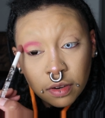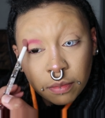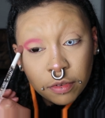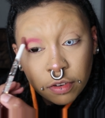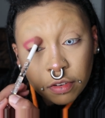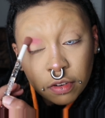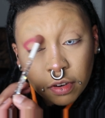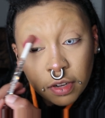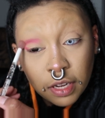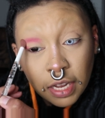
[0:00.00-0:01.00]
I'm just going
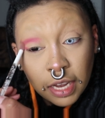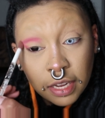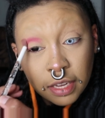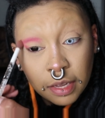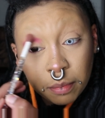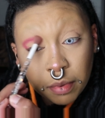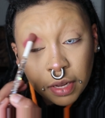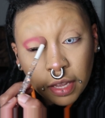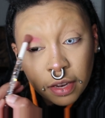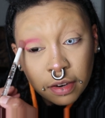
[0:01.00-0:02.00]
to lightly
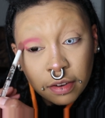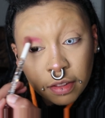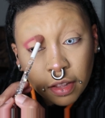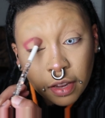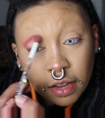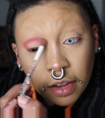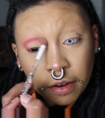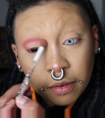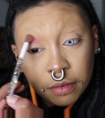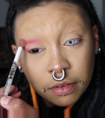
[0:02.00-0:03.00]
blend that
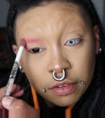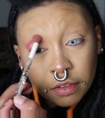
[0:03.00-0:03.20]
out.